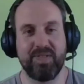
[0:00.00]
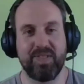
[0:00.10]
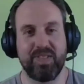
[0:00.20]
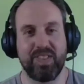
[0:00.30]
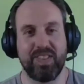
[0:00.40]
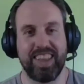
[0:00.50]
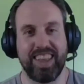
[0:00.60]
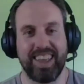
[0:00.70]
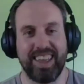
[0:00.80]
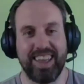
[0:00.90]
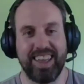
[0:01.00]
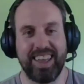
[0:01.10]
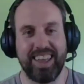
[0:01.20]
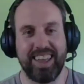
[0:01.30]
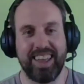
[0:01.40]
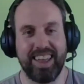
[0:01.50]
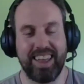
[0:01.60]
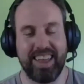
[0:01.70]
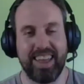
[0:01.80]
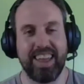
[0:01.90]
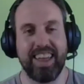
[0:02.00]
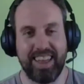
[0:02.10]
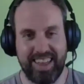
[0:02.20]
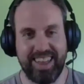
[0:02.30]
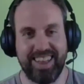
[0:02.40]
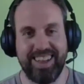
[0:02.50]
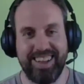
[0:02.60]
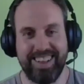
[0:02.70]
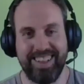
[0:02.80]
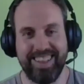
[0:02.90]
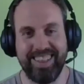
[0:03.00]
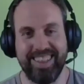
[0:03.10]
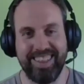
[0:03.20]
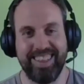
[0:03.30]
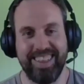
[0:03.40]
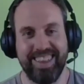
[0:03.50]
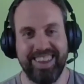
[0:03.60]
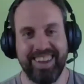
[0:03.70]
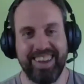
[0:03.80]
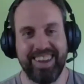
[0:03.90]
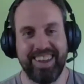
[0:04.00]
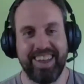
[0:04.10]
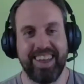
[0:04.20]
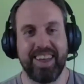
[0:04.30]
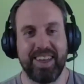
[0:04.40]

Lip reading: (silent)